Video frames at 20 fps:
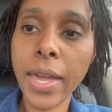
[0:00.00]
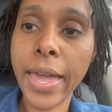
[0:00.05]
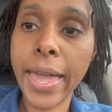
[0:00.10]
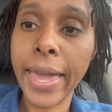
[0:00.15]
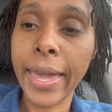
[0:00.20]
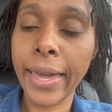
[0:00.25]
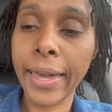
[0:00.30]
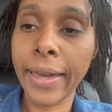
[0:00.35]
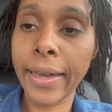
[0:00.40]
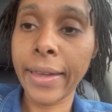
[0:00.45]

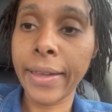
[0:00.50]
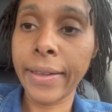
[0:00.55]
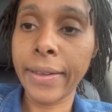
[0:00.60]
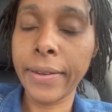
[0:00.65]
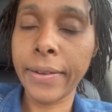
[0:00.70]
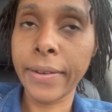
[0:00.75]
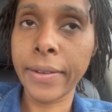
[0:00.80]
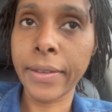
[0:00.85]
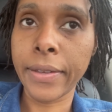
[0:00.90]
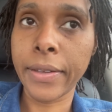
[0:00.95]

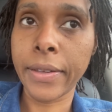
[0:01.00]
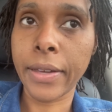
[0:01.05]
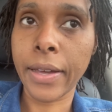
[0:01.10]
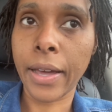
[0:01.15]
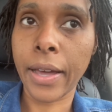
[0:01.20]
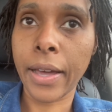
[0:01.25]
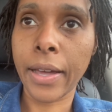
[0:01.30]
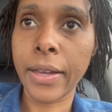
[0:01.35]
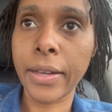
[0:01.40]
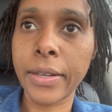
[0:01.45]
And
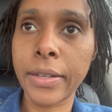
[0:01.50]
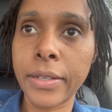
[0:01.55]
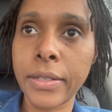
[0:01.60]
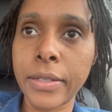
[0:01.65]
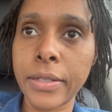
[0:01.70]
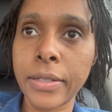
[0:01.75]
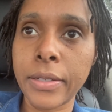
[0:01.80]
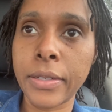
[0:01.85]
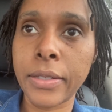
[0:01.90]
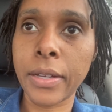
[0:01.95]

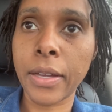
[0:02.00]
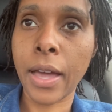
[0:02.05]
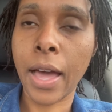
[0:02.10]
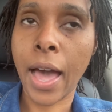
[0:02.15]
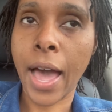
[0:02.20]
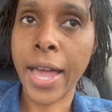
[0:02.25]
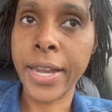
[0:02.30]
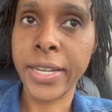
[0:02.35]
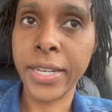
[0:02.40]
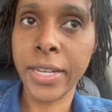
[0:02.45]

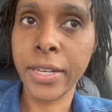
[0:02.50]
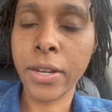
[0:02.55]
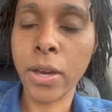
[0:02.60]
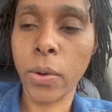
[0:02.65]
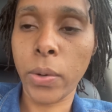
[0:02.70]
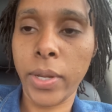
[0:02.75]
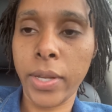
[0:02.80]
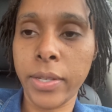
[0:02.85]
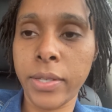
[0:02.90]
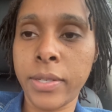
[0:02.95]
I did
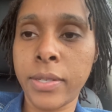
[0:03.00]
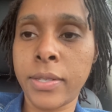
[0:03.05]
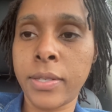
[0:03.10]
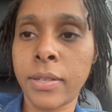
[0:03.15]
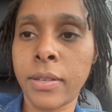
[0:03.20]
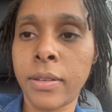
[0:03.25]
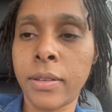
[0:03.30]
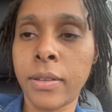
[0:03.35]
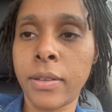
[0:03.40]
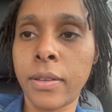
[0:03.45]
notice
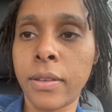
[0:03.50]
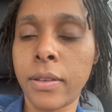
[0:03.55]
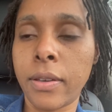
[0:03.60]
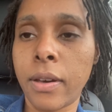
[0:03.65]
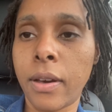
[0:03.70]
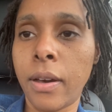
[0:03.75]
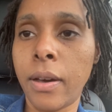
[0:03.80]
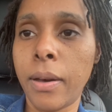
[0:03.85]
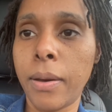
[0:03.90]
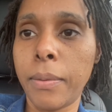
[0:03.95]

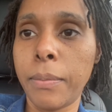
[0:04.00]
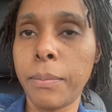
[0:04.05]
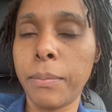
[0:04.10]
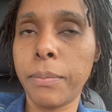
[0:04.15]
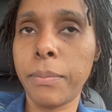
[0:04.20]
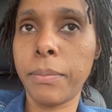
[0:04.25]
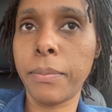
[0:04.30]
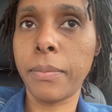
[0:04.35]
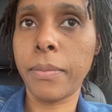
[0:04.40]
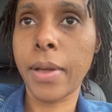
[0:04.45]

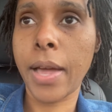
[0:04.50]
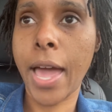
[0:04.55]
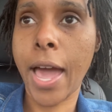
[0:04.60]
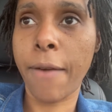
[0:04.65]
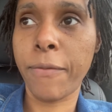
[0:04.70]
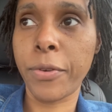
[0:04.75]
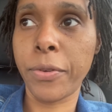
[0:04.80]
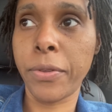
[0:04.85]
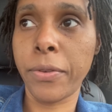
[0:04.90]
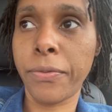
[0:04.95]
um,
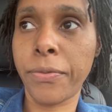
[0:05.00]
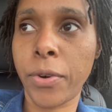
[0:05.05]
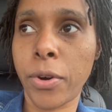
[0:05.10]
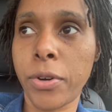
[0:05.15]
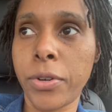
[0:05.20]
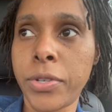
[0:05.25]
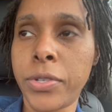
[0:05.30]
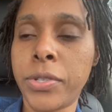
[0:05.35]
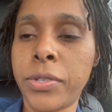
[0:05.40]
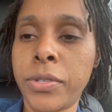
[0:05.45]
after the
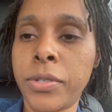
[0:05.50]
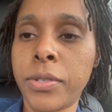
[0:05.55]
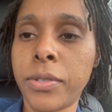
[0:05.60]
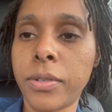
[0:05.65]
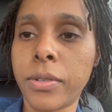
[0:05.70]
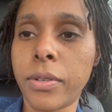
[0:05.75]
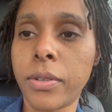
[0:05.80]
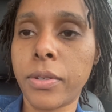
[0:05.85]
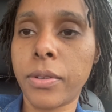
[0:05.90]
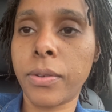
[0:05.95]
first
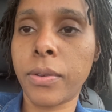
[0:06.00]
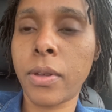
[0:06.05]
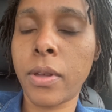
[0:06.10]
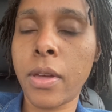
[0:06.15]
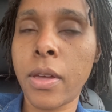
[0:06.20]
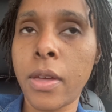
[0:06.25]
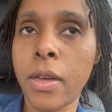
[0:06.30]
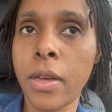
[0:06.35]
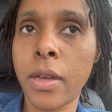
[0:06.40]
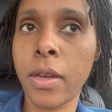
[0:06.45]

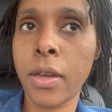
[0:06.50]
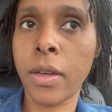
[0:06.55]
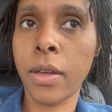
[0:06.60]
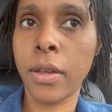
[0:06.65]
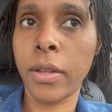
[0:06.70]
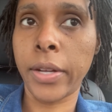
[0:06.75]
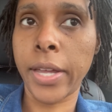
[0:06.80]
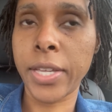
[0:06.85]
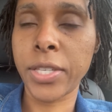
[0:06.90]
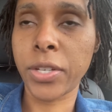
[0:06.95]

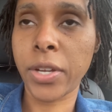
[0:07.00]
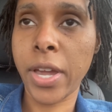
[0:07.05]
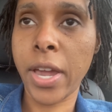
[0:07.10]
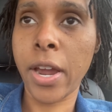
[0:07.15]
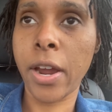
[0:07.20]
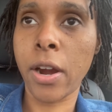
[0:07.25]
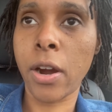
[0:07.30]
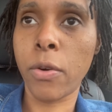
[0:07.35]
laser hair